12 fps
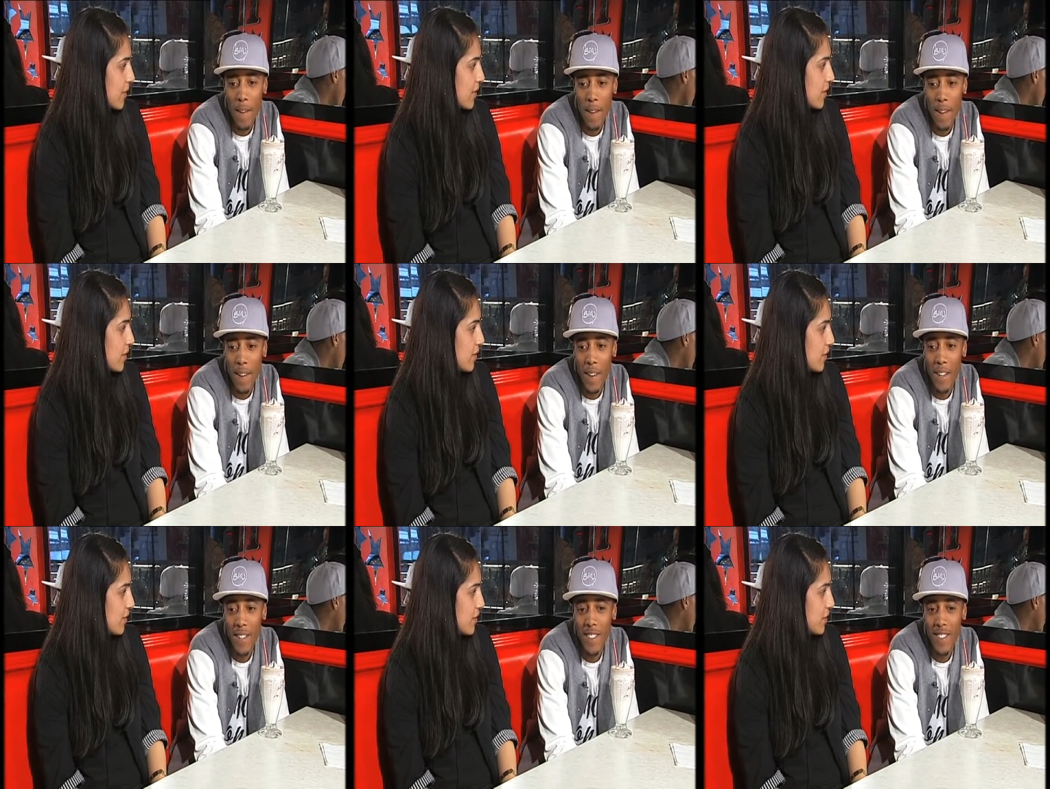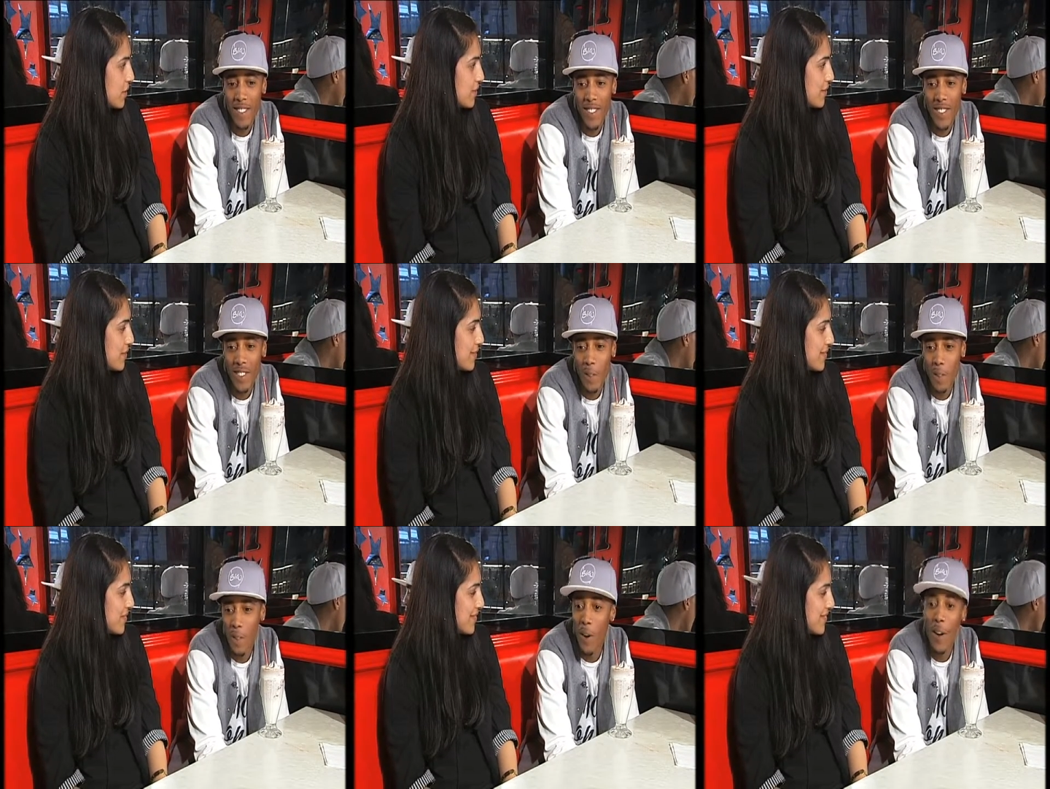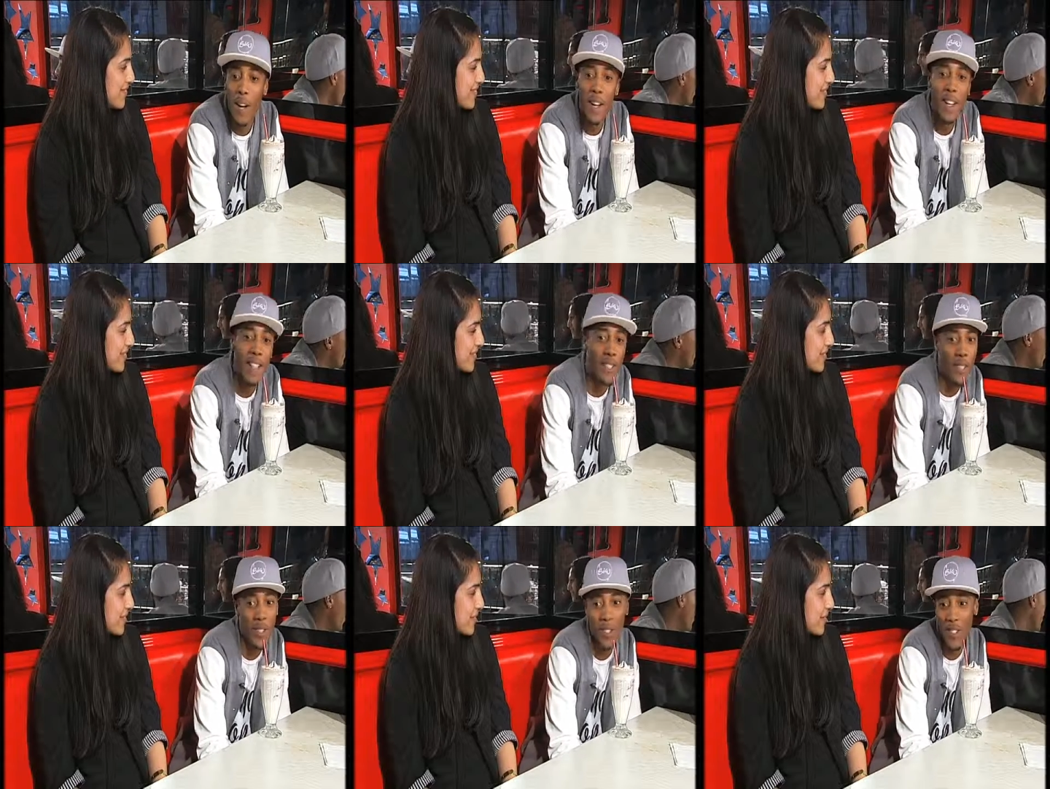Speaker 1: Uh, got a
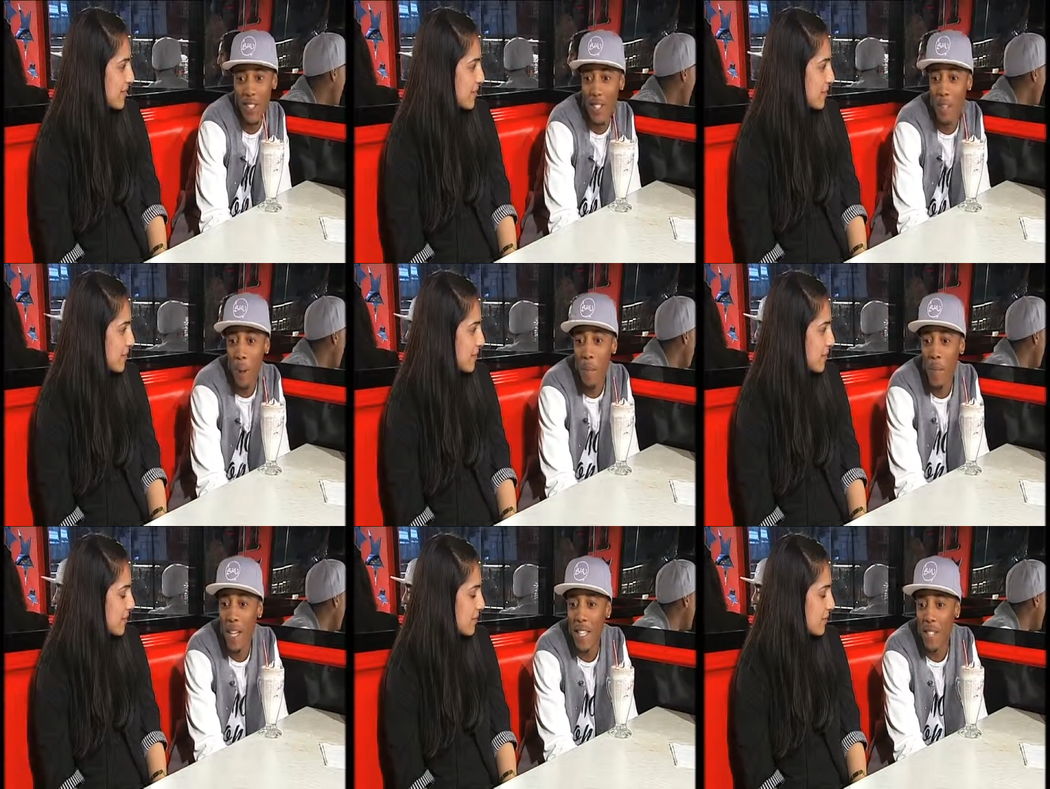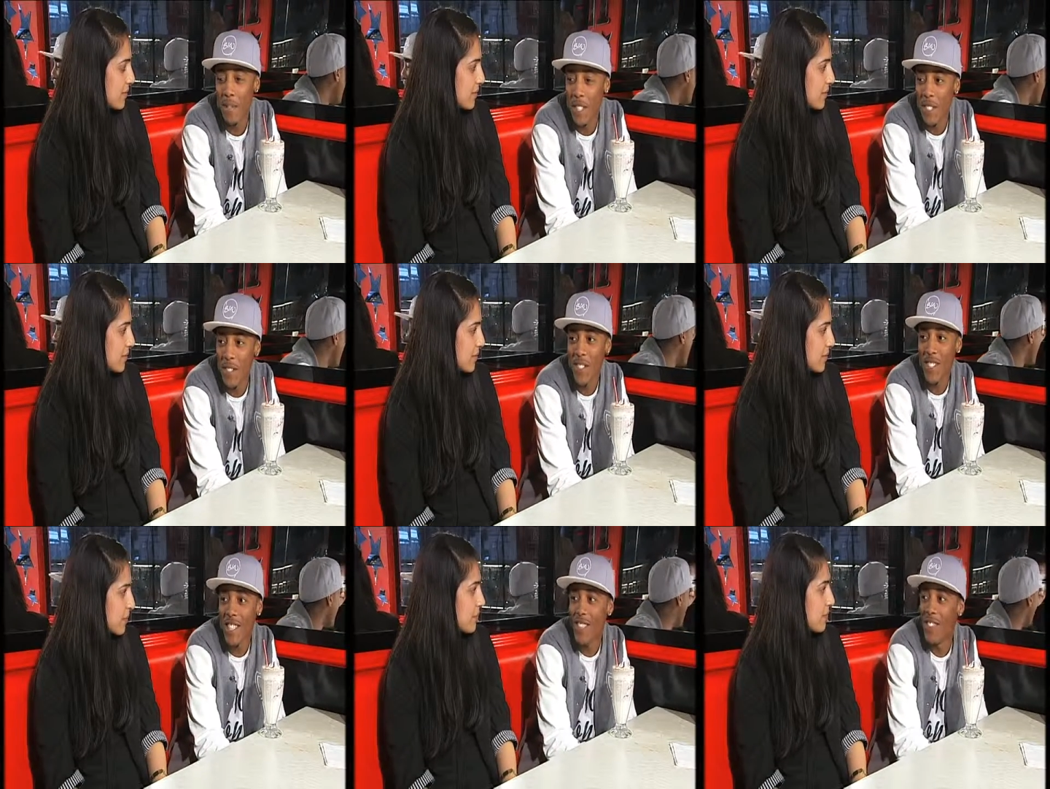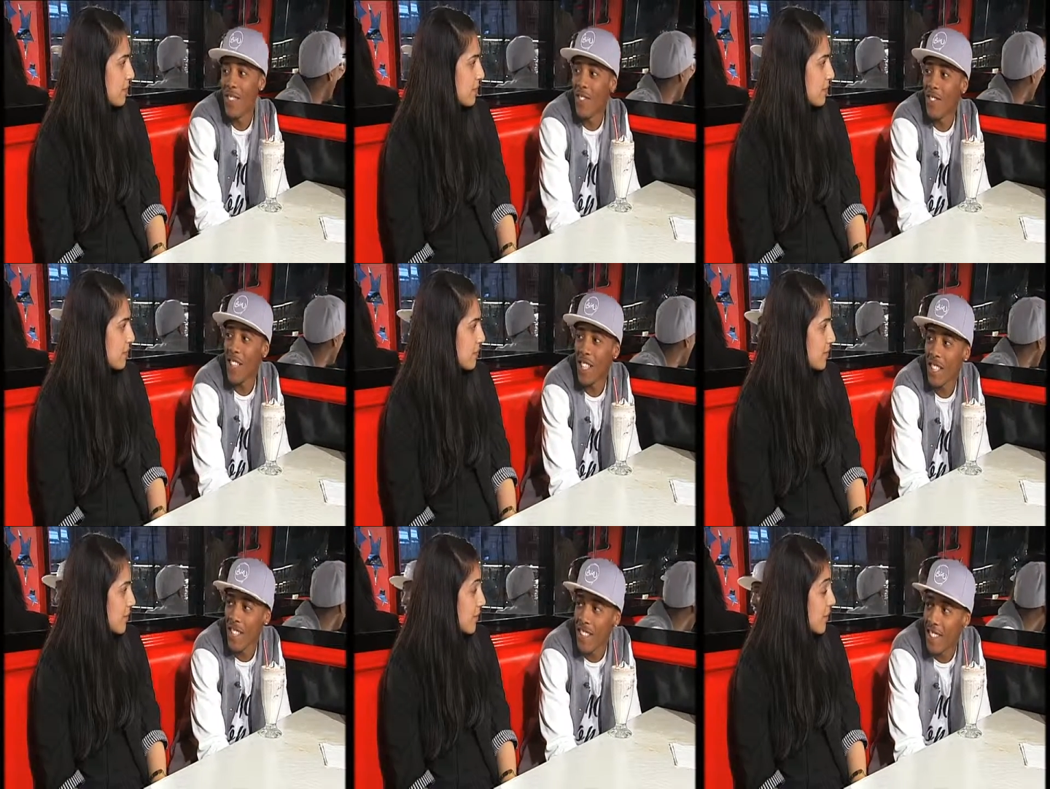tune on the compilation, Ministry of Sounds
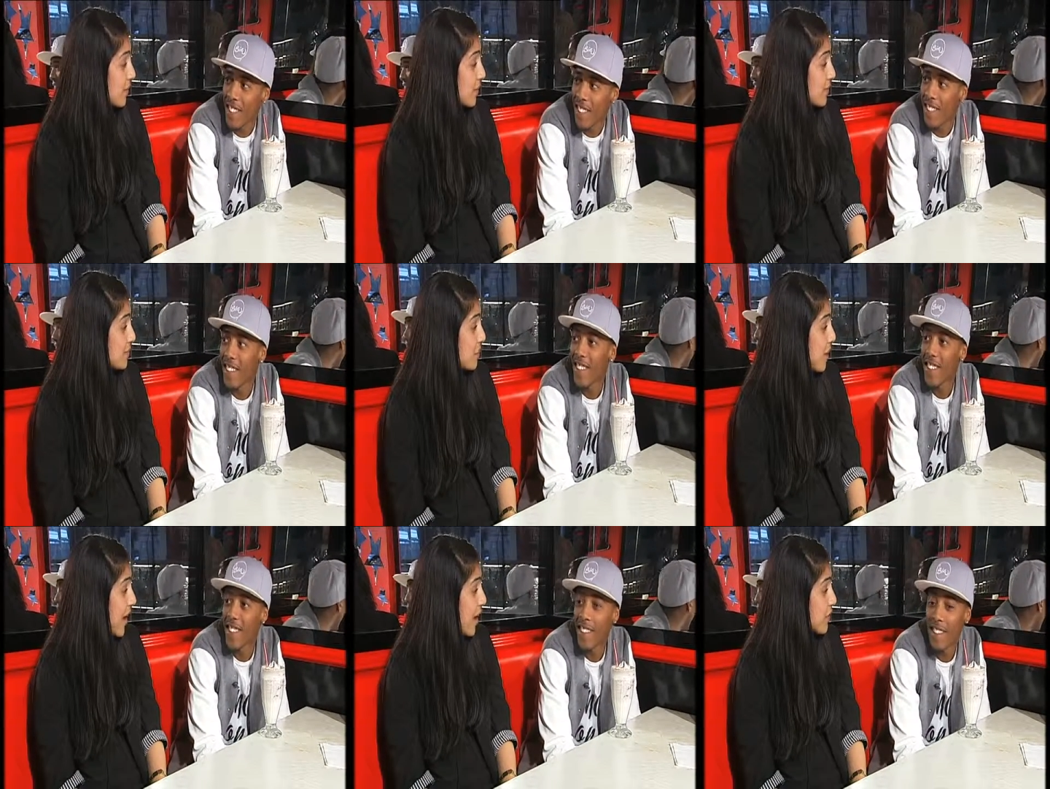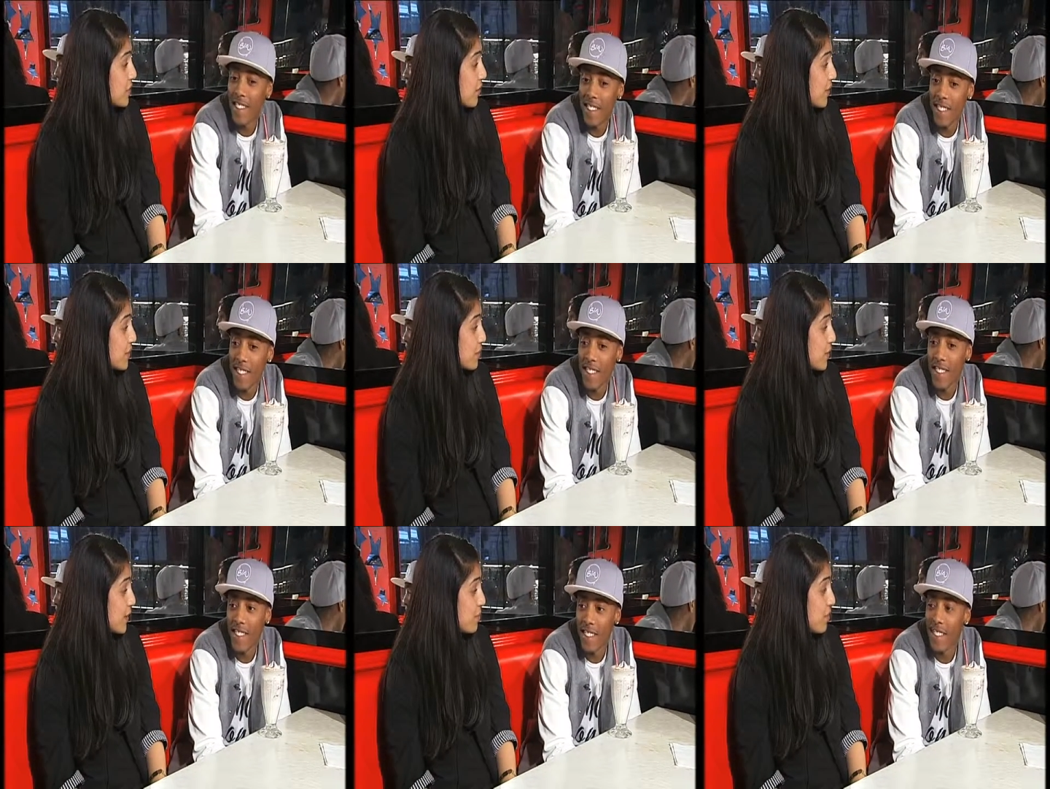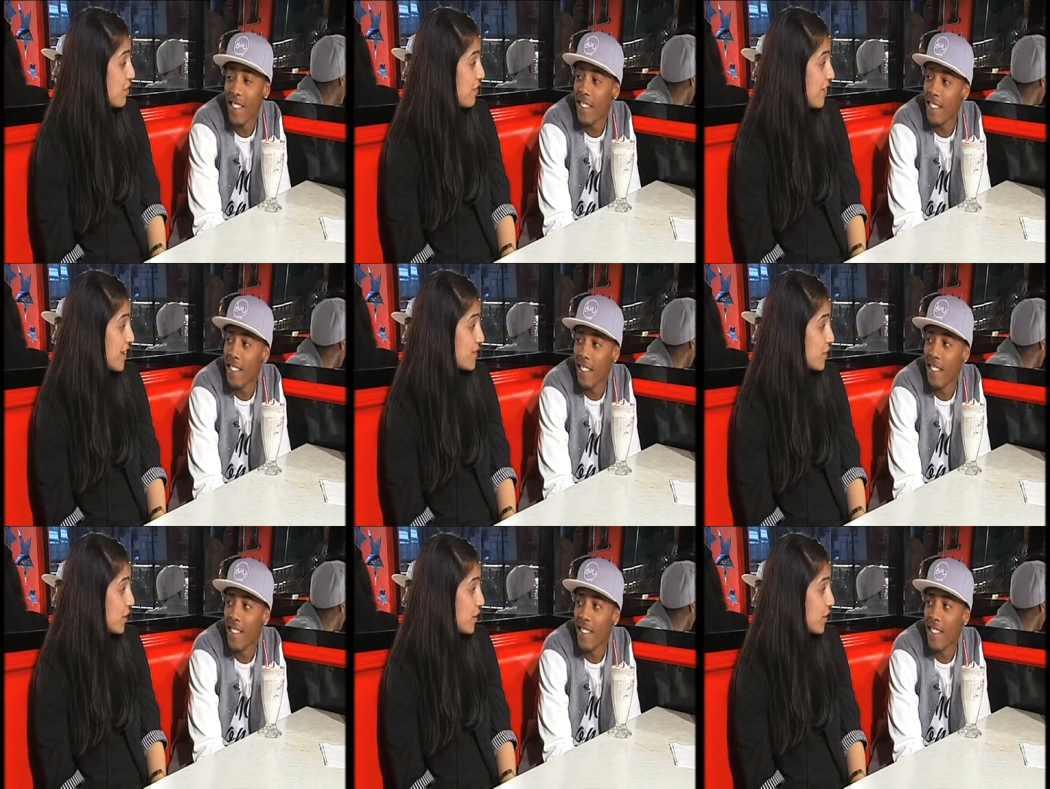compilation.
Speaker 2: Wow, so things are really moving yeah, fast for